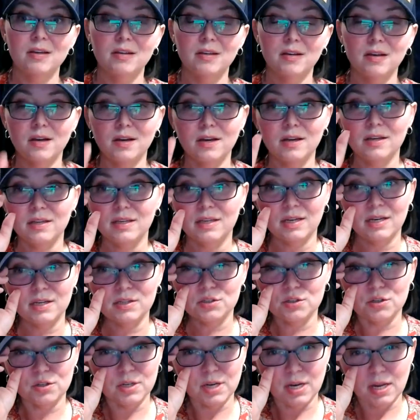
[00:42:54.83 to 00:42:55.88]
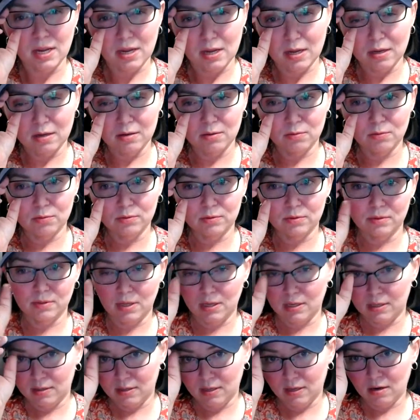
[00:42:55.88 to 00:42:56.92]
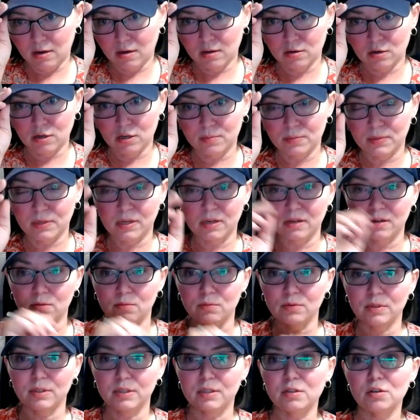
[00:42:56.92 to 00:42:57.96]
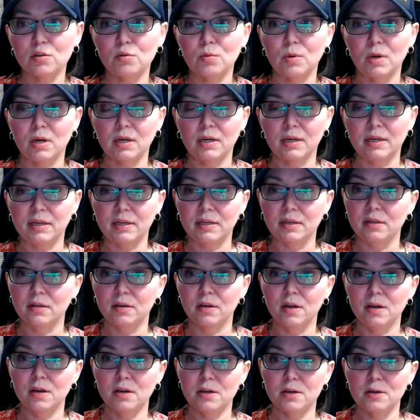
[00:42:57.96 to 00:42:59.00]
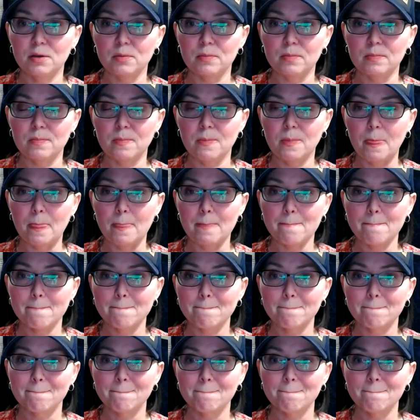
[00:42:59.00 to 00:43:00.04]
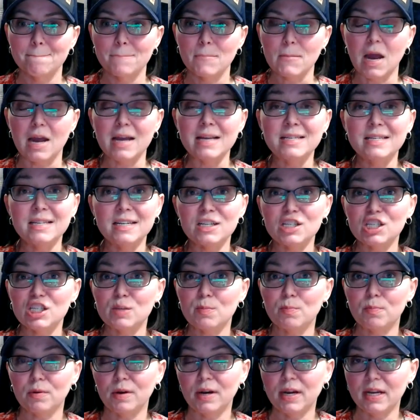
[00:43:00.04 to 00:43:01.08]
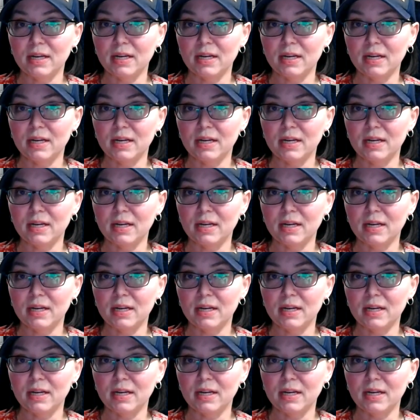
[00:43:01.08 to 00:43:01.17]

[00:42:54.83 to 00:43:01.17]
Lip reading: Yesterday, what they got on me, I don't really know why. I didn't spray